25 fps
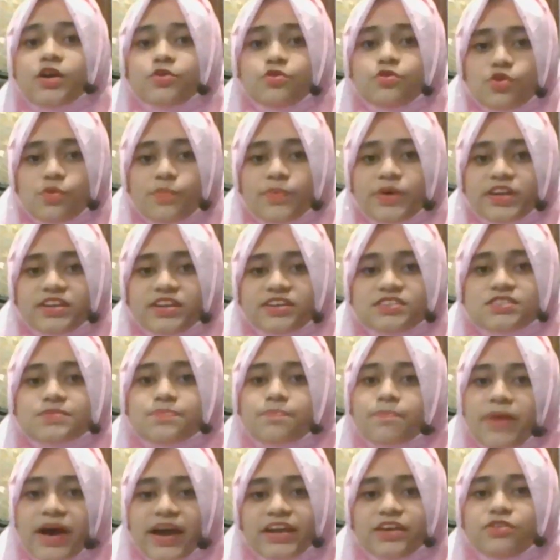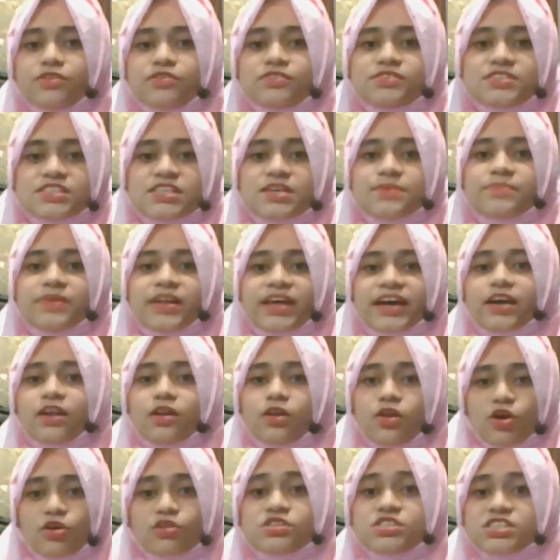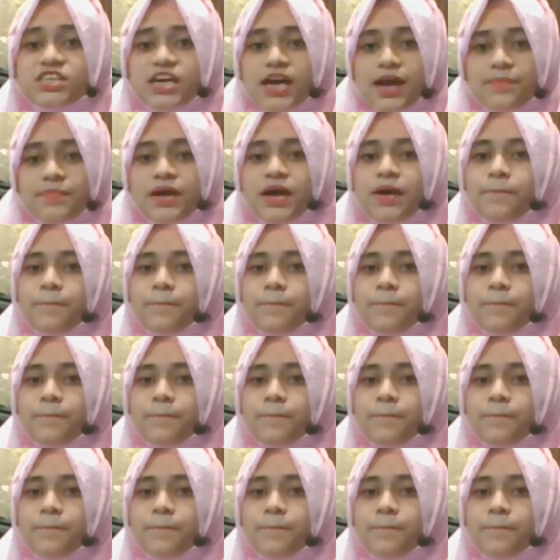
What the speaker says: 2 minutes might not seem like a long time,